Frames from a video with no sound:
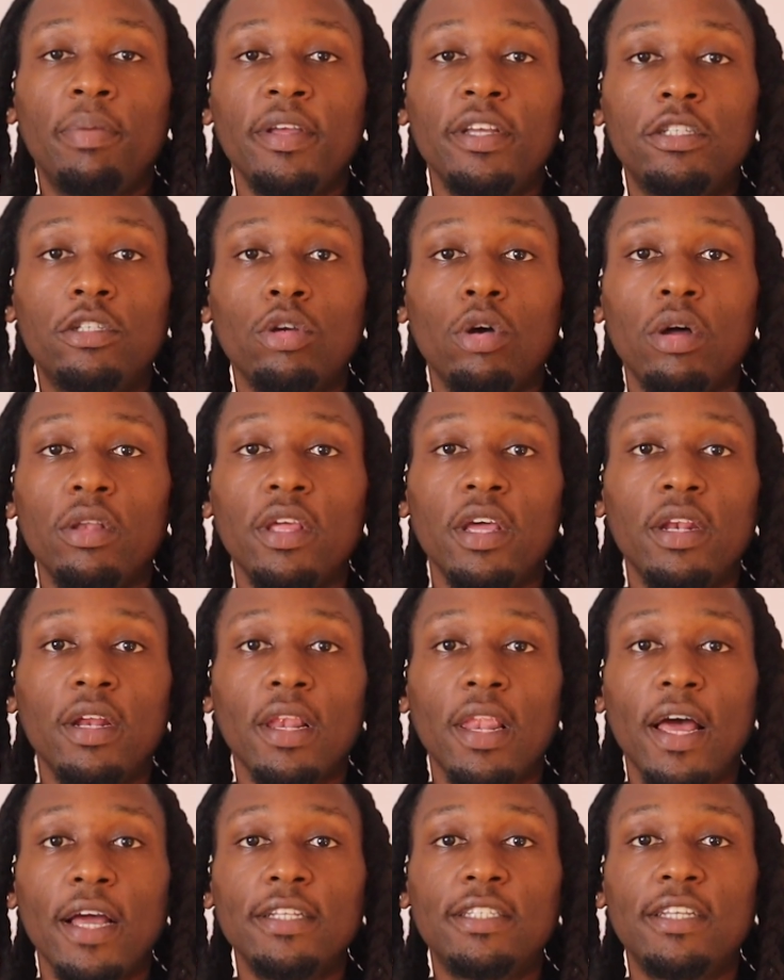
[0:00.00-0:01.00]
Peace all there in
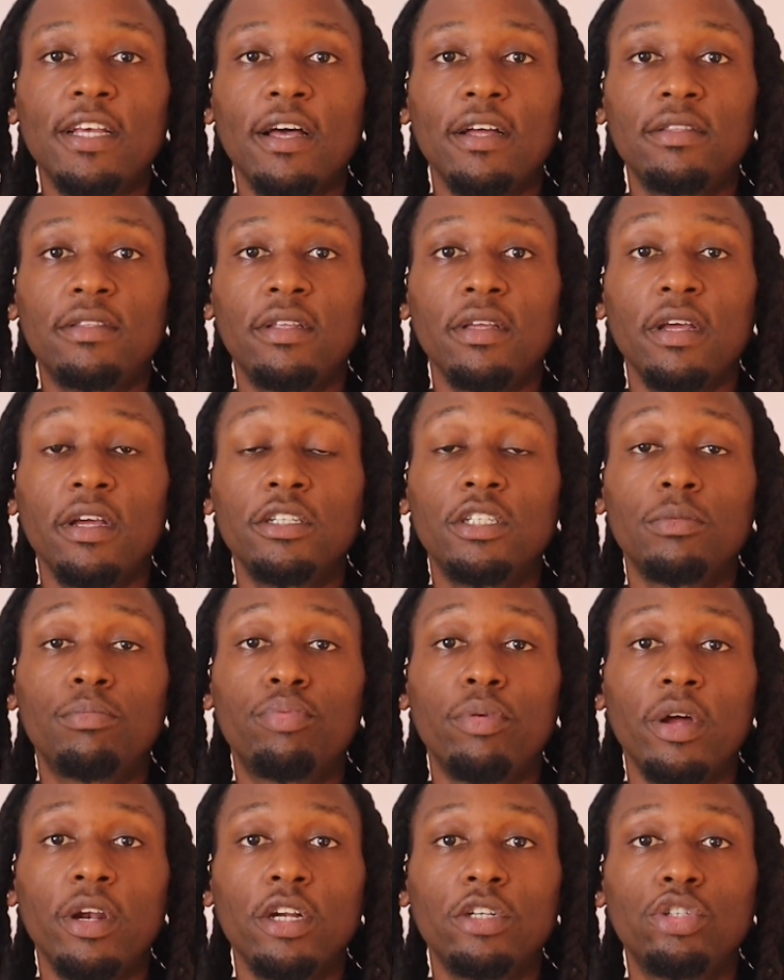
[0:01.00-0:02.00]
the lights out there. It's your
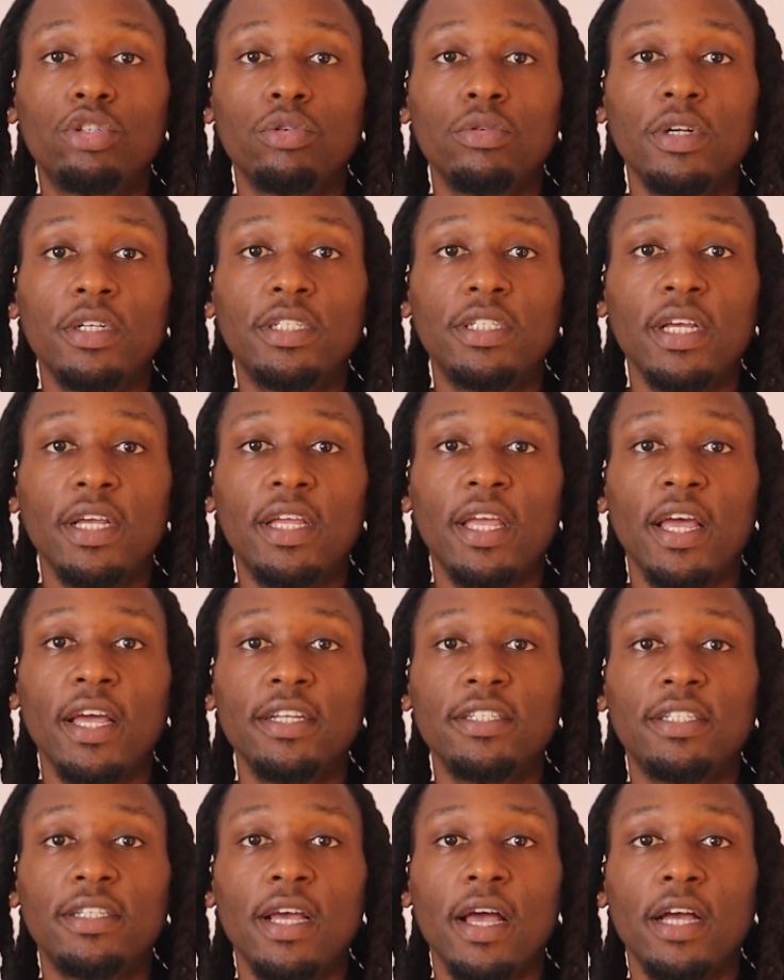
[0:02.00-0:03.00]
brother Junus,
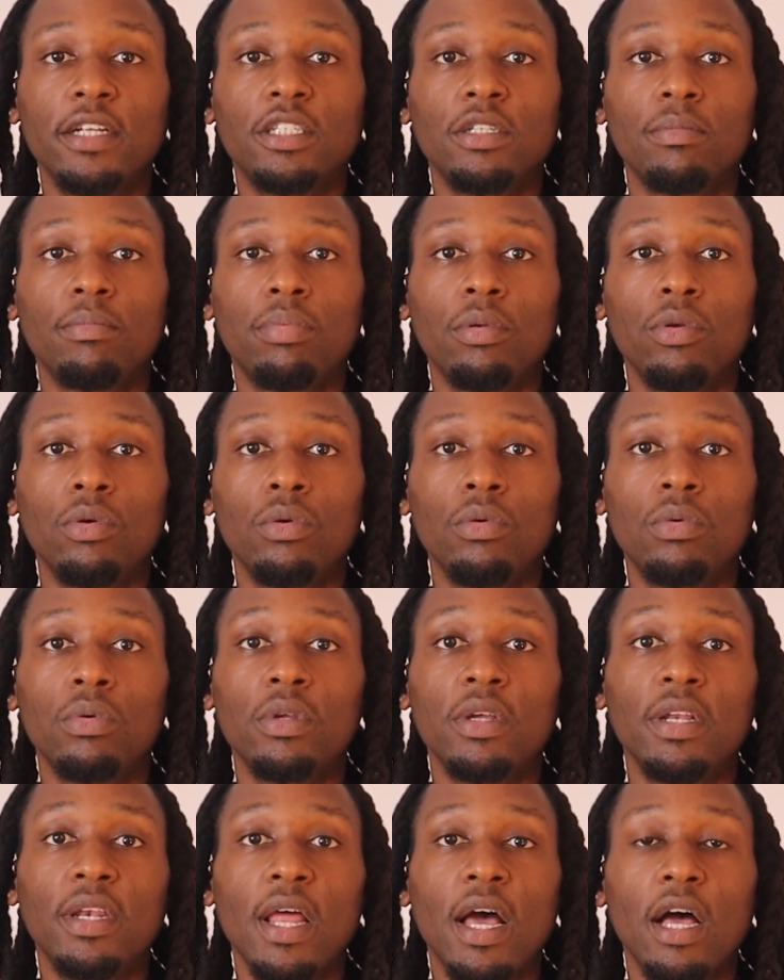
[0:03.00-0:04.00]
a.k.a. Sergeant
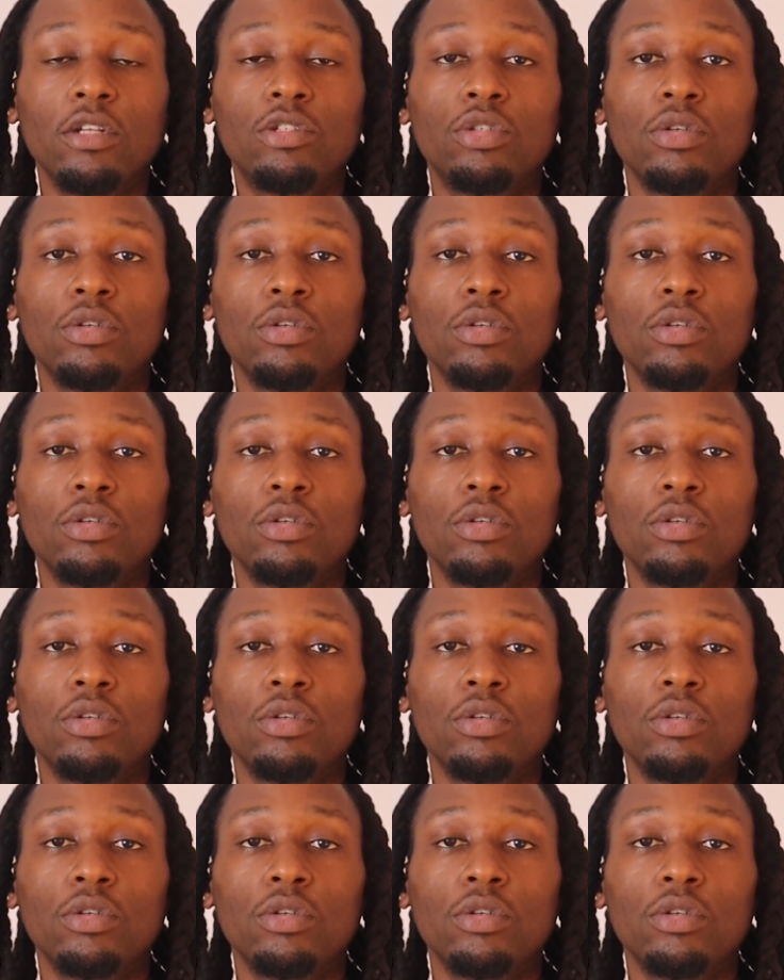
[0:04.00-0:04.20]
Blue. You're now